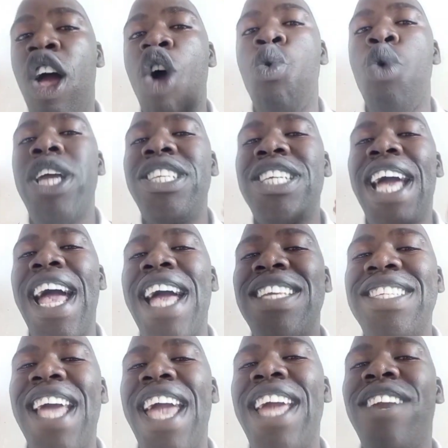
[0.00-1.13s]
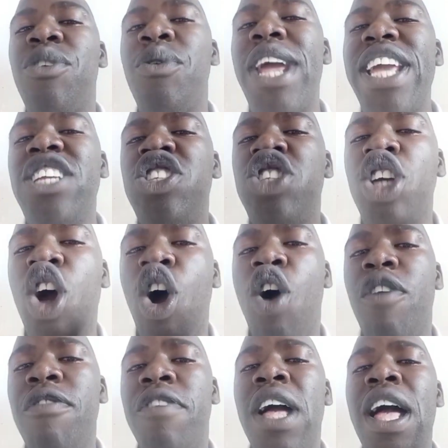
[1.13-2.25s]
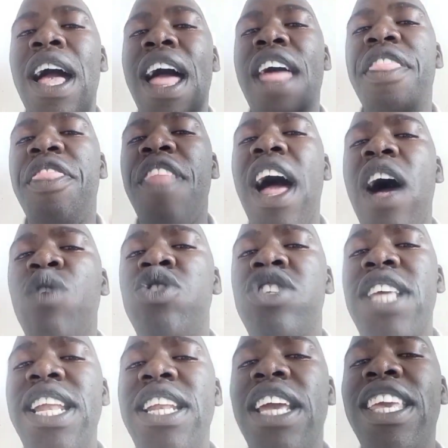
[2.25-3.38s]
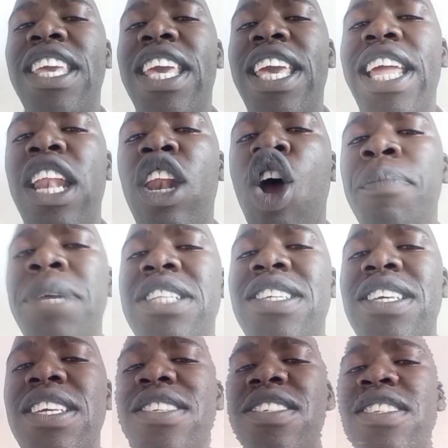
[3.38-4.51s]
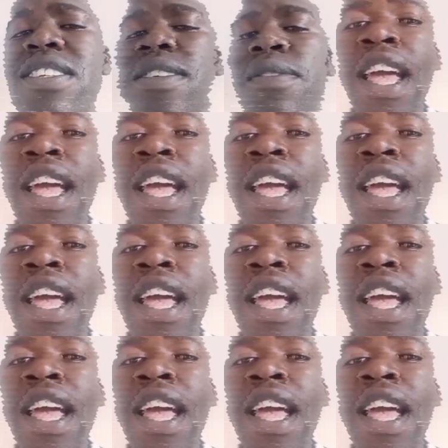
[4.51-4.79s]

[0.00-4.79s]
which has a range of 1,000 kilometers.